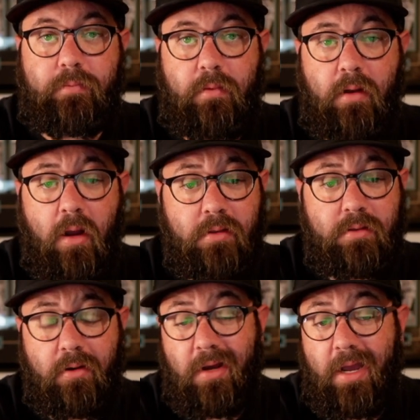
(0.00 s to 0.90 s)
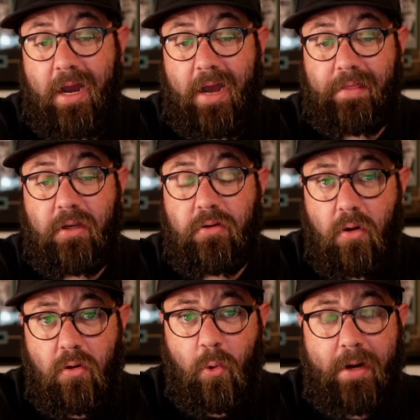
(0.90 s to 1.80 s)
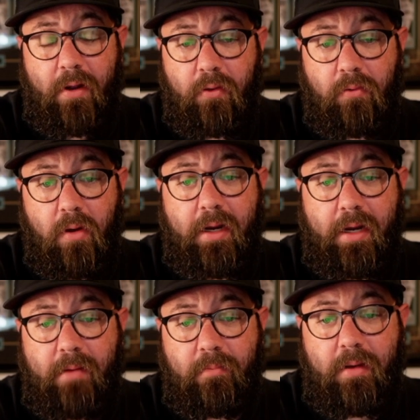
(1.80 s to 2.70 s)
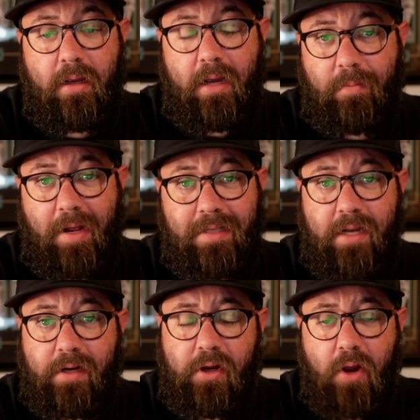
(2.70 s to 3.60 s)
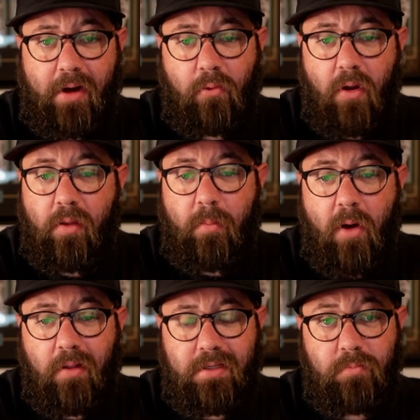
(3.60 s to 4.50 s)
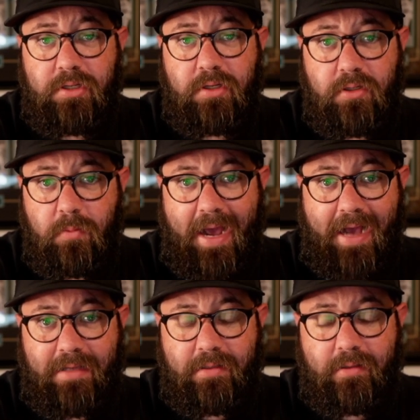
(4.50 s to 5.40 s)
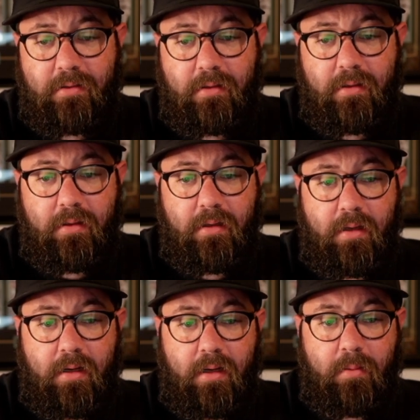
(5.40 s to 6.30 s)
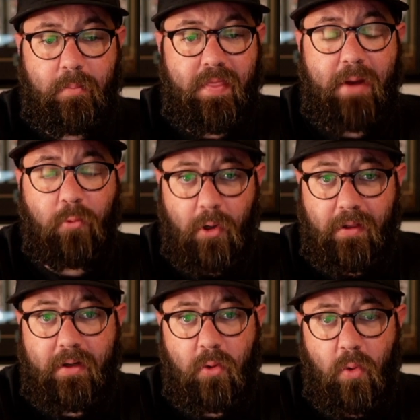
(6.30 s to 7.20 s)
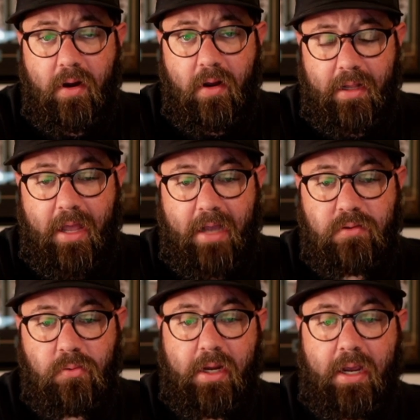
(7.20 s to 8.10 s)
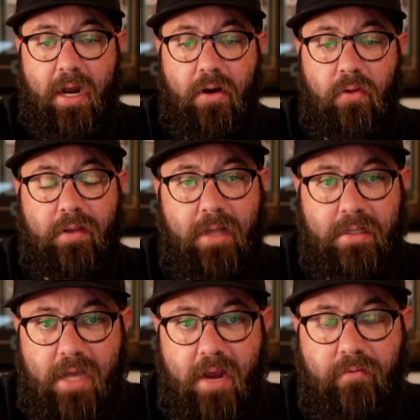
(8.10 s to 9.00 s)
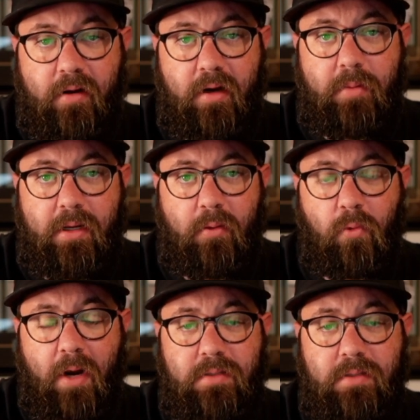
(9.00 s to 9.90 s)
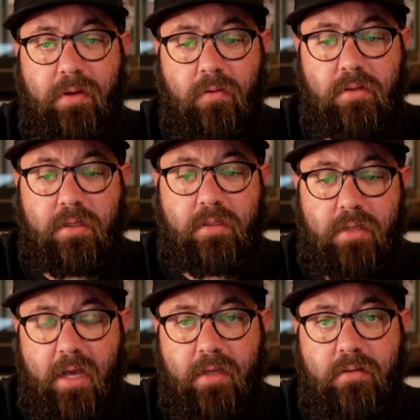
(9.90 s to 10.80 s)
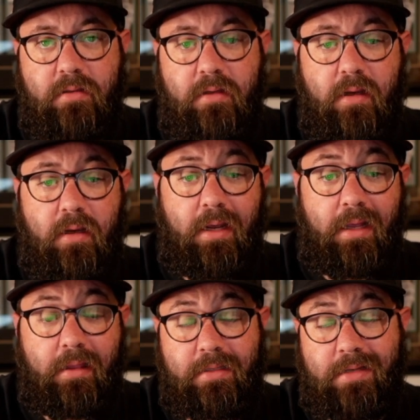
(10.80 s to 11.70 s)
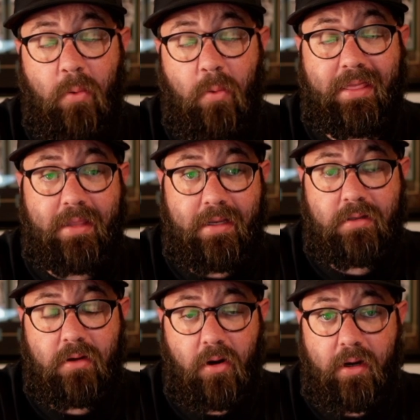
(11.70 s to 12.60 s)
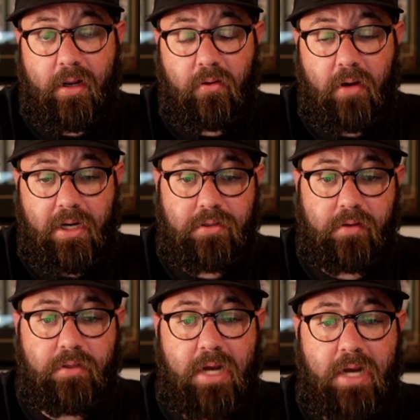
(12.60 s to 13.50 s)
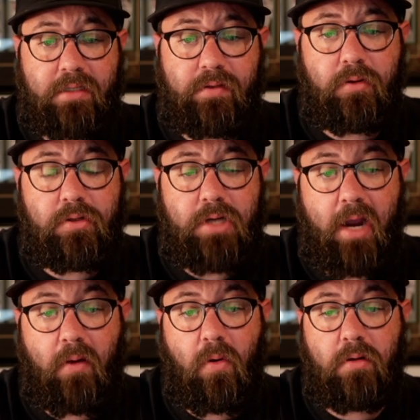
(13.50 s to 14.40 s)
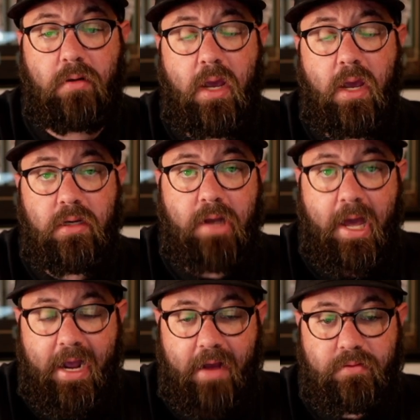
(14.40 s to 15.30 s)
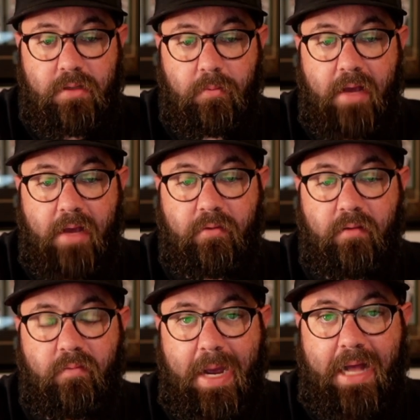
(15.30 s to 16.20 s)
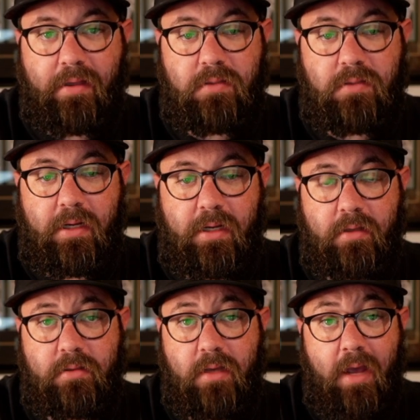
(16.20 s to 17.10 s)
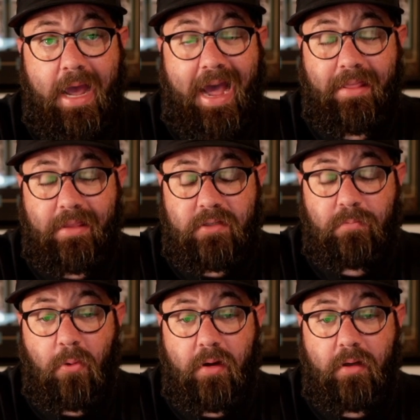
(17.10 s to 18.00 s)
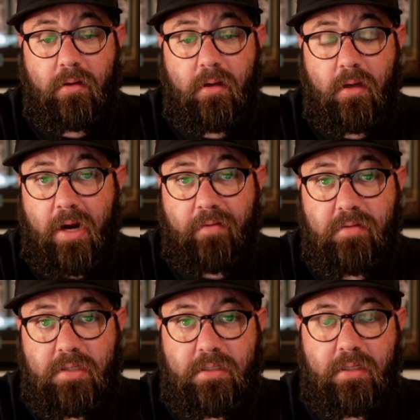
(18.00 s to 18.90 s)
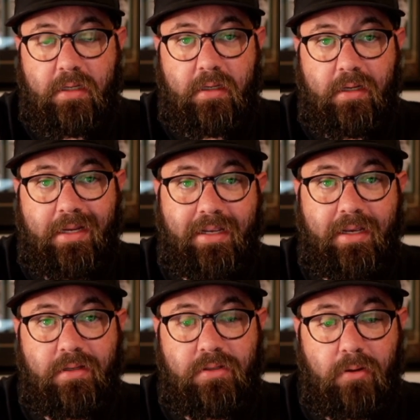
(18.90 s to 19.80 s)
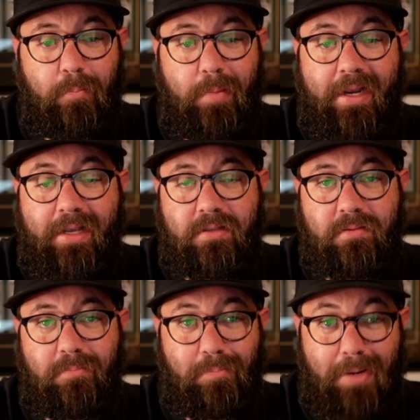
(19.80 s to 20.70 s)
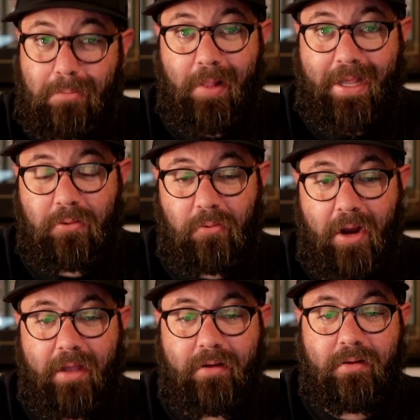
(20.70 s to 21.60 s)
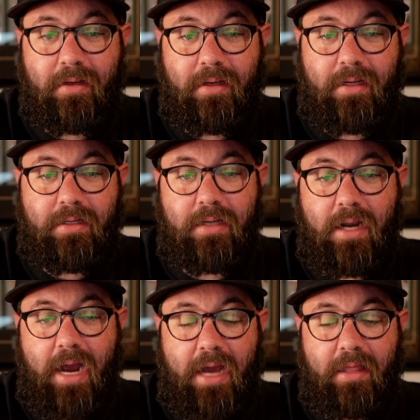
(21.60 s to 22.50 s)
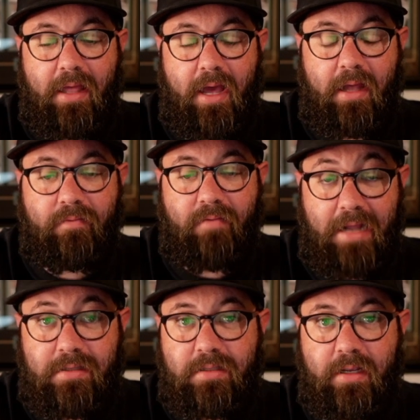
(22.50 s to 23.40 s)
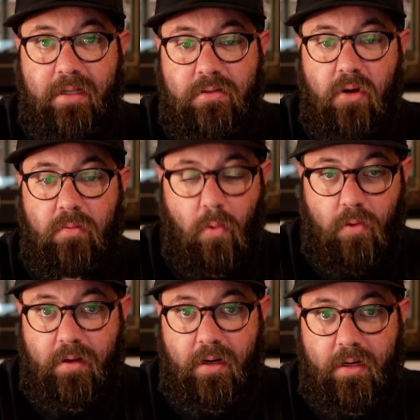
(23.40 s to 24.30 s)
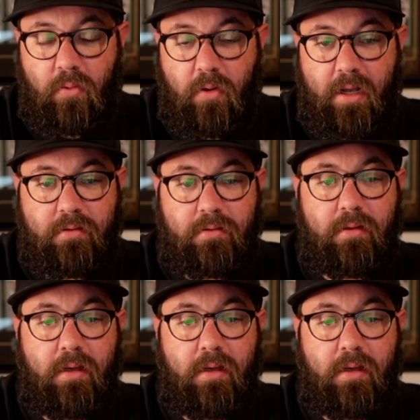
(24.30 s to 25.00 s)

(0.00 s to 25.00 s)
Also, I think you don't quit on the running game. I'm not saying you got to run the ball as much as you pass it, uh, but they really quit on it last week, and I don't think that's ever going to be a recipe for success. At least not with this current iteration of the Jacksonville Jaguars. You got to have some level of balance because at this point, Travis Etienne, he is your biggest big play threat. He's a guy that finds the end zone more than anyone else.